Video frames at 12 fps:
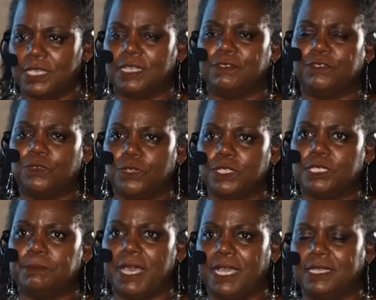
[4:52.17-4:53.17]
And of course,
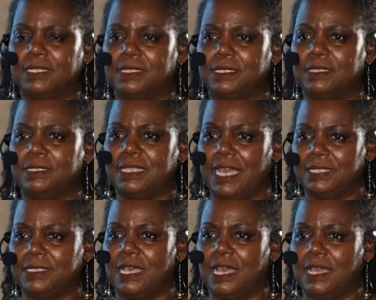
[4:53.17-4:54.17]
back in the, that
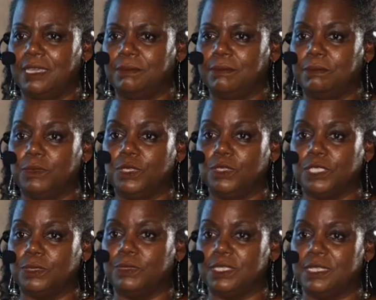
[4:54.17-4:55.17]
time,
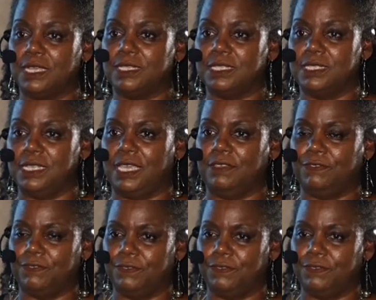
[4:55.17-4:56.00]
music was not a safe